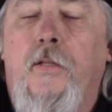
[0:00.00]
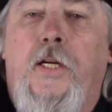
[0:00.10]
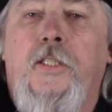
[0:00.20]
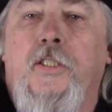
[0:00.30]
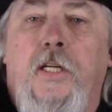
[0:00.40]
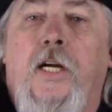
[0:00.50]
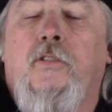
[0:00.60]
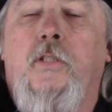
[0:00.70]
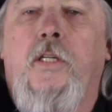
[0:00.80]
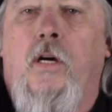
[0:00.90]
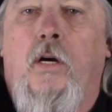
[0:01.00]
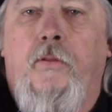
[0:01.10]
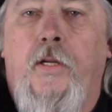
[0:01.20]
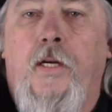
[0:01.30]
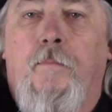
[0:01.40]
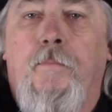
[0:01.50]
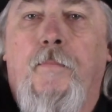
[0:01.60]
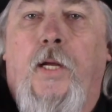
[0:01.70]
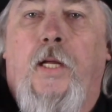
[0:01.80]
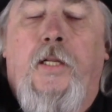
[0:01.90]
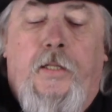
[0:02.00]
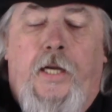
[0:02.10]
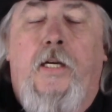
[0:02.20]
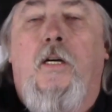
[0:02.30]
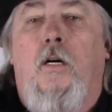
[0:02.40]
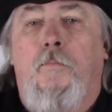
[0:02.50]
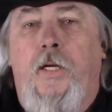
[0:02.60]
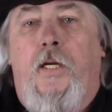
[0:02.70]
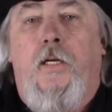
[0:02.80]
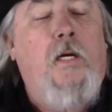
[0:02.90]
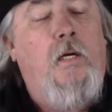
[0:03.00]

They just naturally call them, and then they call me.